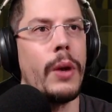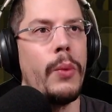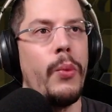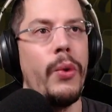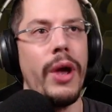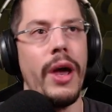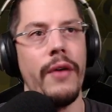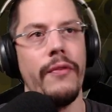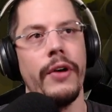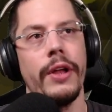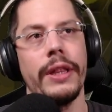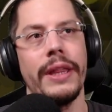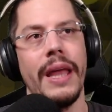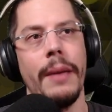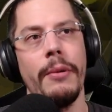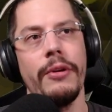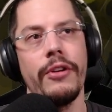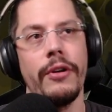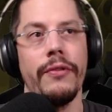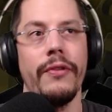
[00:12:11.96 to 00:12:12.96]
We have a
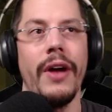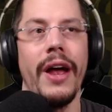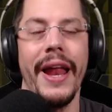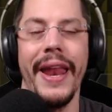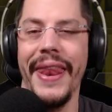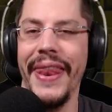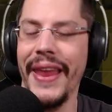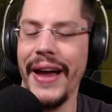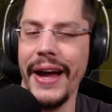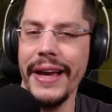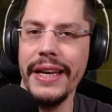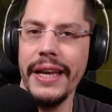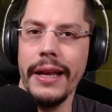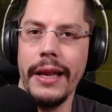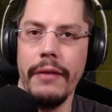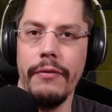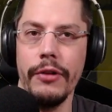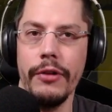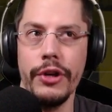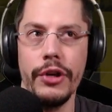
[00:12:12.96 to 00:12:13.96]
damage of 90 at
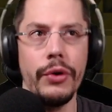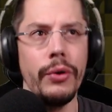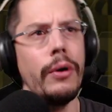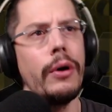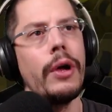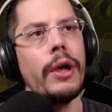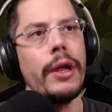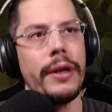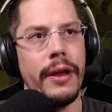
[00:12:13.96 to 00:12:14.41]
level 2.